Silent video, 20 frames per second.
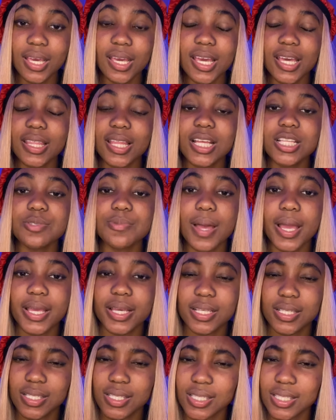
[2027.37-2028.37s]
And that's why I
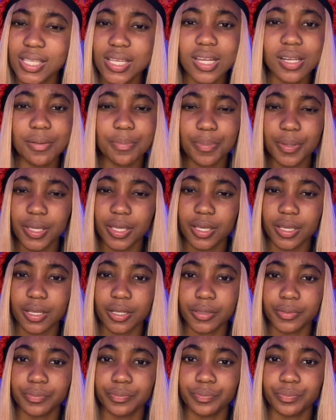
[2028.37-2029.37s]
can sit up
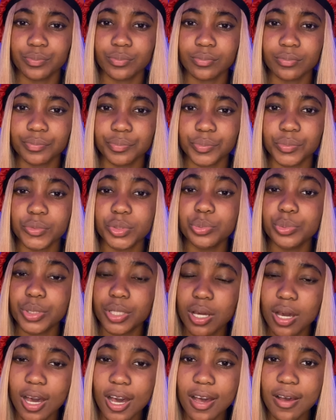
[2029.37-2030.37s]
here with
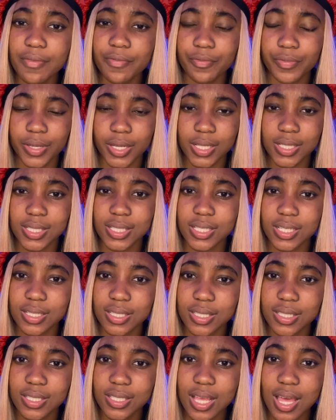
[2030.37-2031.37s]
confidence and
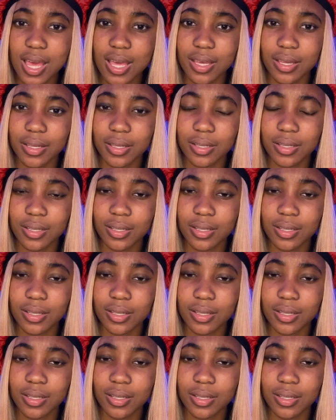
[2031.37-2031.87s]
say,